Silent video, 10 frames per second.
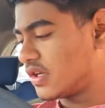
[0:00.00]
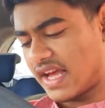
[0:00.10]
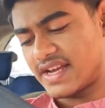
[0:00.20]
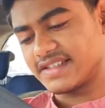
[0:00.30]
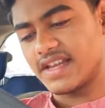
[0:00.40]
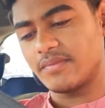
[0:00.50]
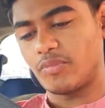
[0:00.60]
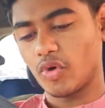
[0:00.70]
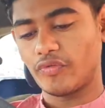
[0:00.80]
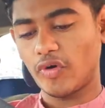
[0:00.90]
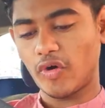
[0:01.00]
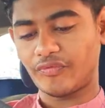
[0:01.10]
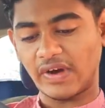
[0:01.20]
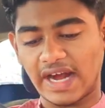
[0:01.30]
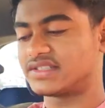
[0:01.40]
as in proof of
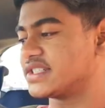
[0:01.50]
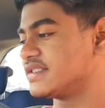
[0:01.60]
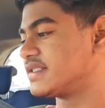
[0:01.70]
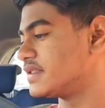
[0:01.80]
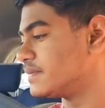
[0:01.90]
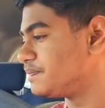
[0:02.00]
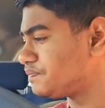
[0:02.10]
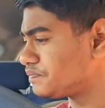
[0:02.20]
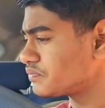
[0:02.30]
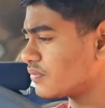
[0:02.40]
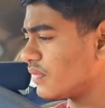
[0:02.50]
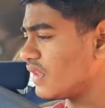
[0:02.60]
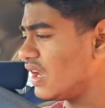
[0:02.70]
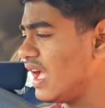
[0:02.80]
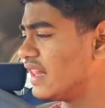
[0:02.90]
address,
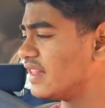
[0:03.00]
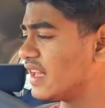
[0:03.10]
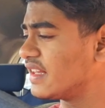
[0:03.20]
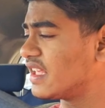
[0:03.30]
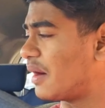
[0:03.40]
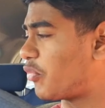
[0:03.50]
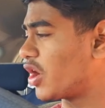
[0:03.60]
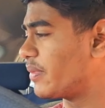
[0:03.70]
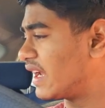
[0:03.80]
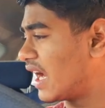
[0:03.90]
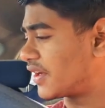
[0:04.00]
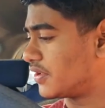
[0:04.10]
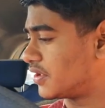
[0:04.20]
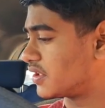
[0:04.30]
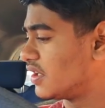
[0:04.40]
and then the appointment
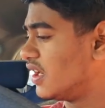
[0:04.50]
letter,